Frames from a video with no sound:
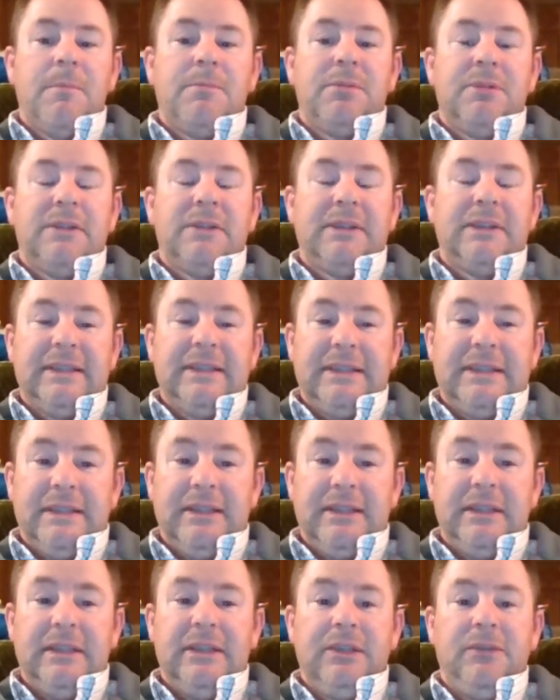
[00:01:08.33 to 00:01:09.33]

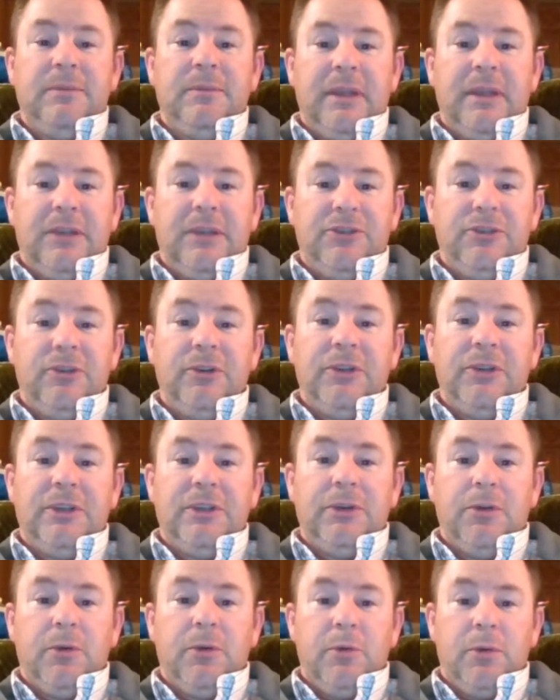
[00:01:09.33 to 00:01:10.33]
Please make sure
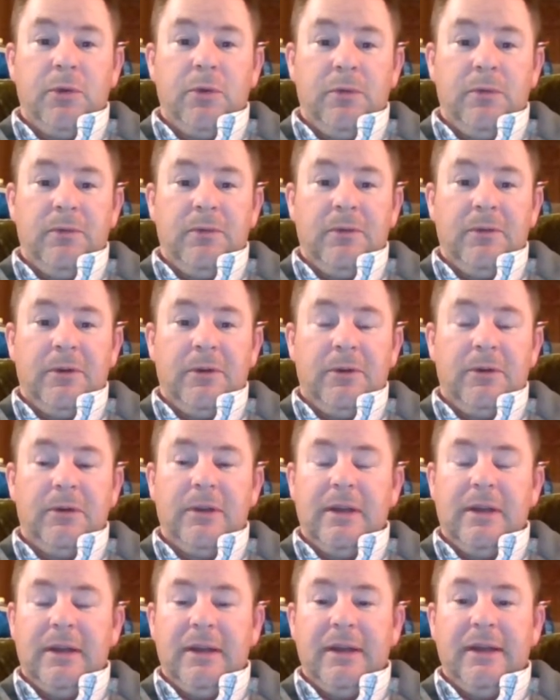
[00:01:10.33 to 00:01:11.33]
you go over
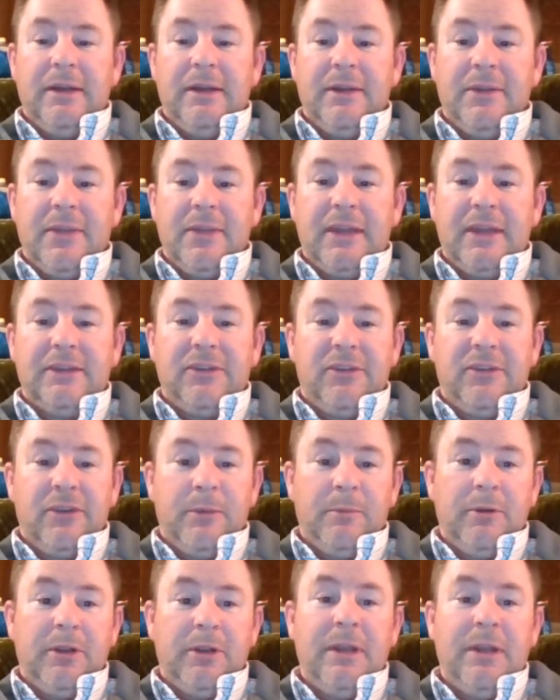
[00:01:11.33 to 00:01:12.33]
that
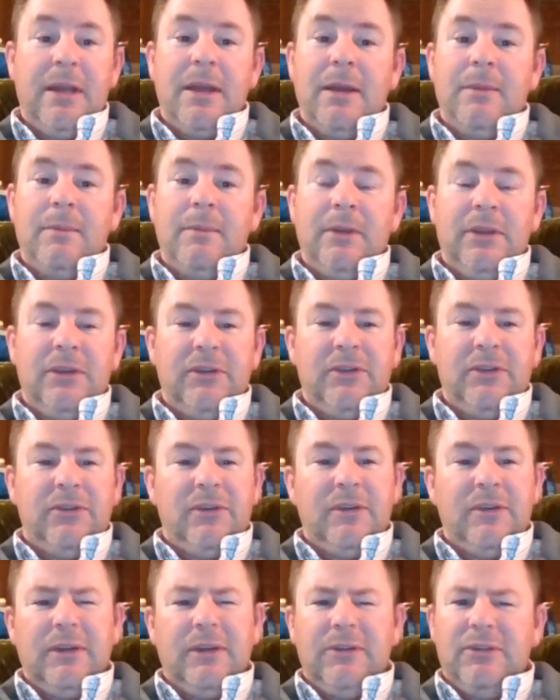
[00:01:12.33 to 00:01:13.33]
summary, because
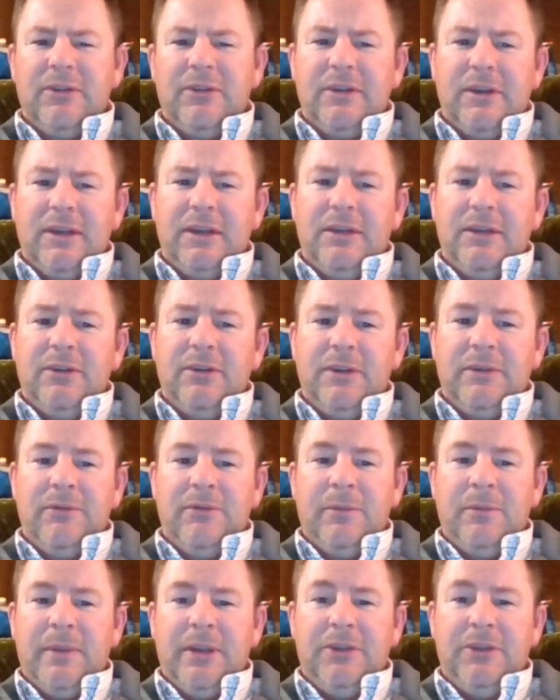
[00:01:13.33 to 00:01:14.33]
there's a lot of good
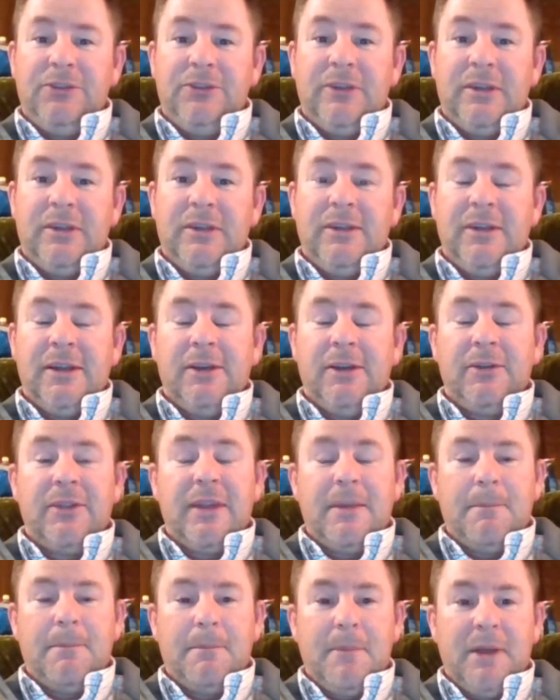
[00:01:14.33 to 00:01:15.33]
information in there
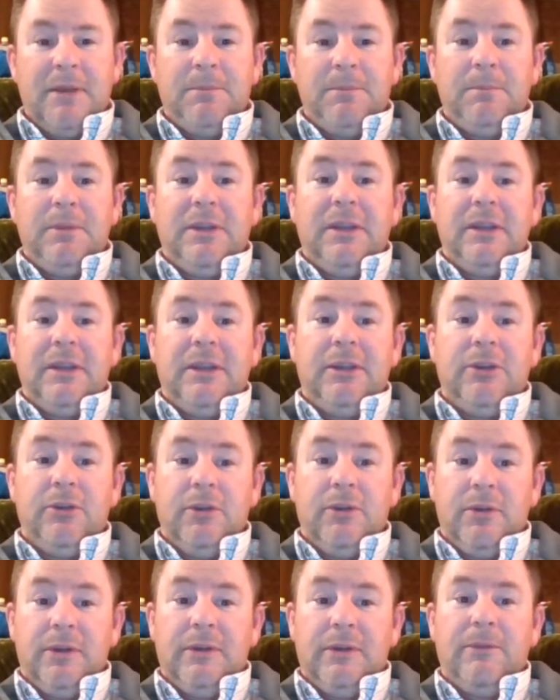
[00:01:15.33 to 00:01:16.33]
that might be
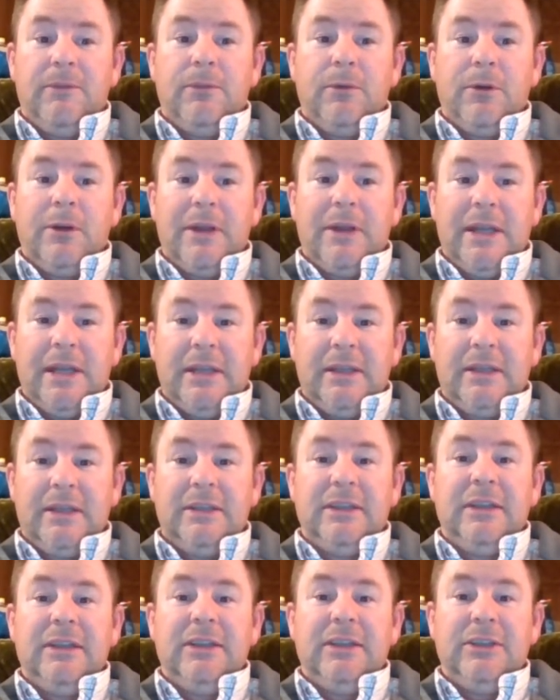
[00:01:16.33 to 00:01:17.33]
good for a
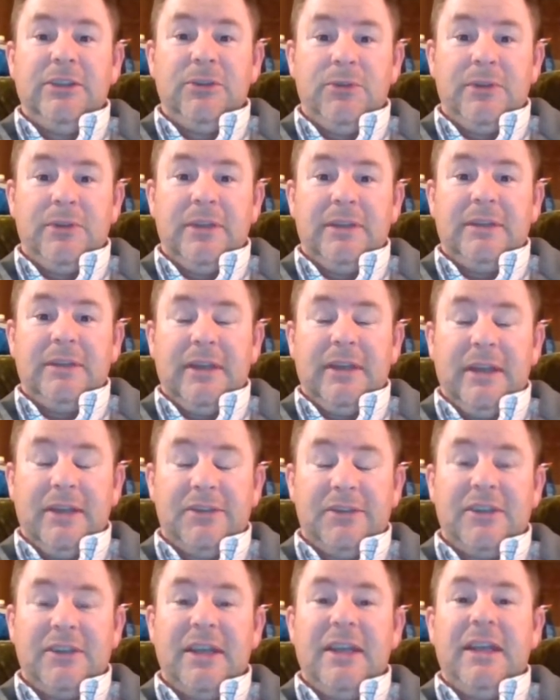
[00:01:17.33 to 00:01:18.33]
unit
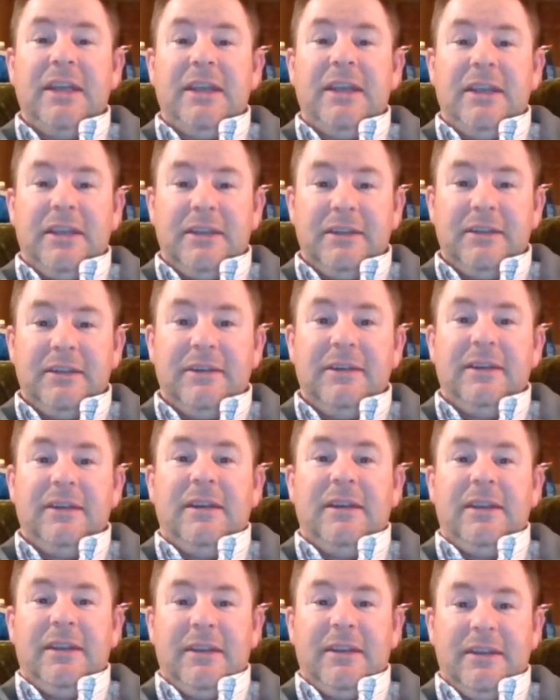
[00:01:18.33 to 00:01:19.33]
test. Hint,
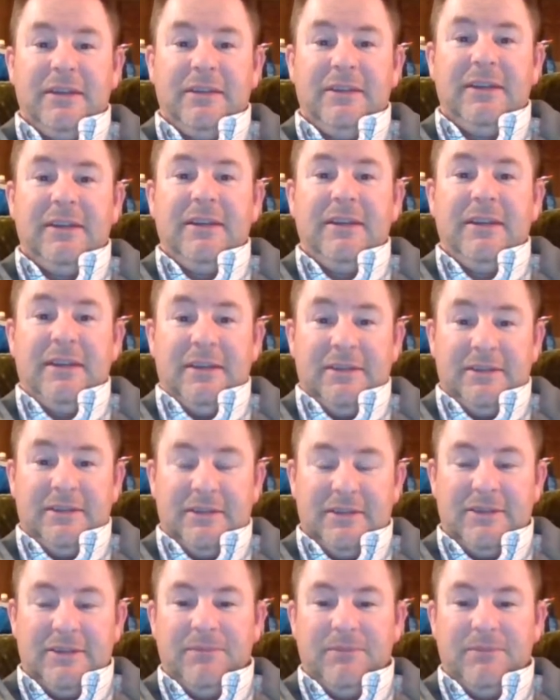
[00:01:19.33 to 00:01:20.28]
hint, hint.